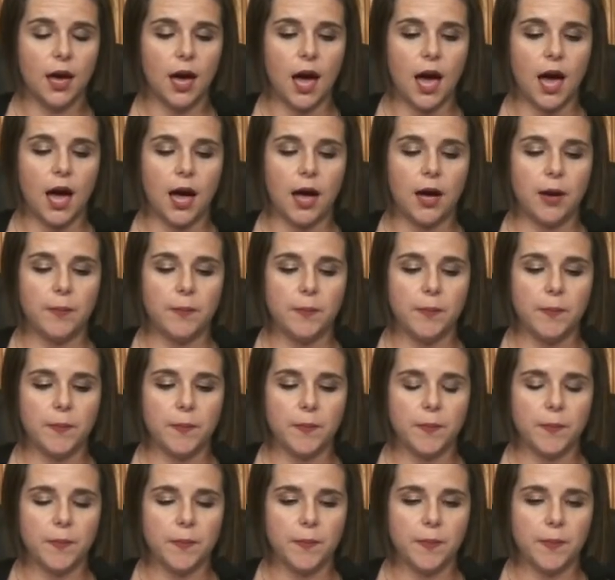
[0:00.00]

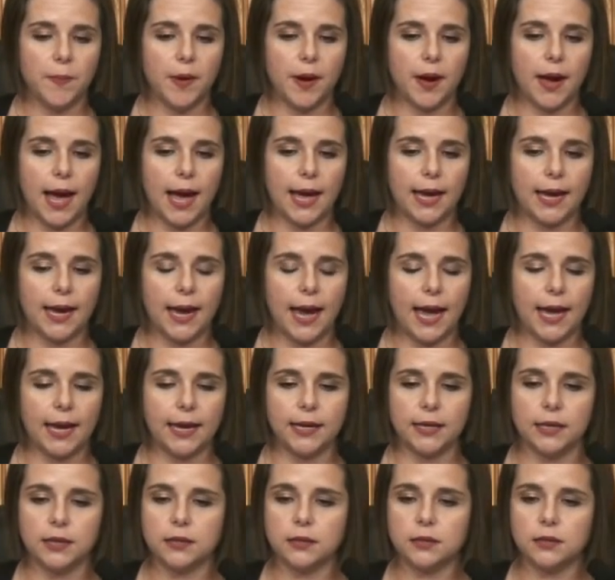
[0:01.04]
Um, I,
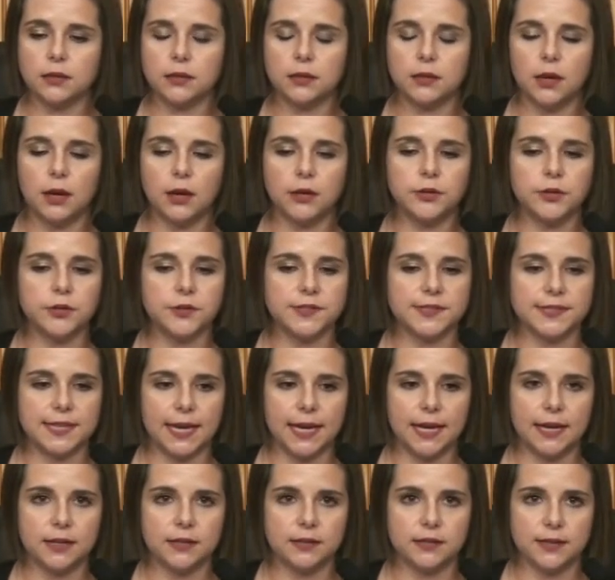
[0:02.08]
I,
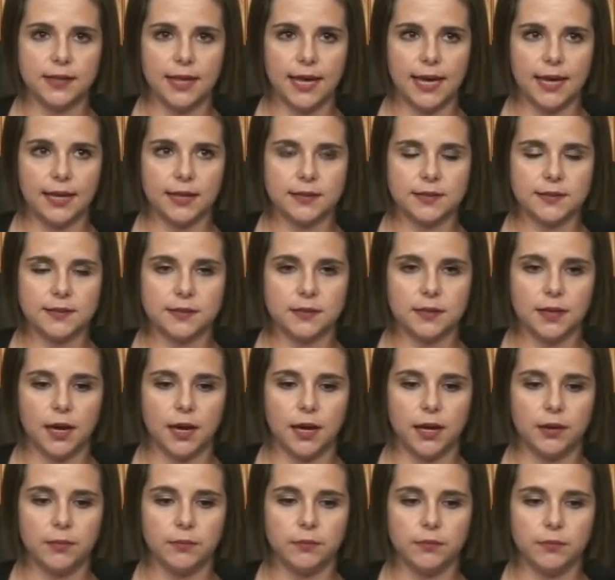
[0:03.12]
understand that
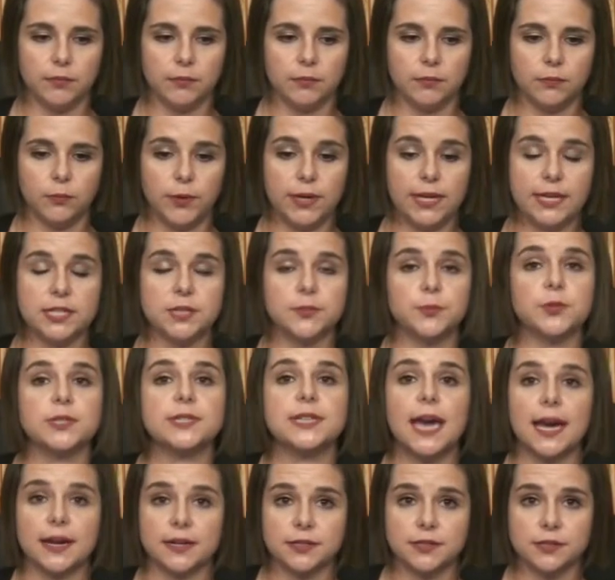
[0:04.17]
um, we need to
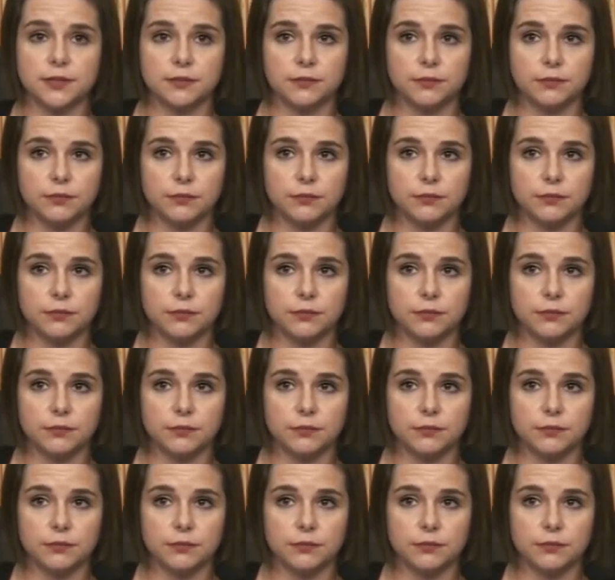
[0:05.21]
protect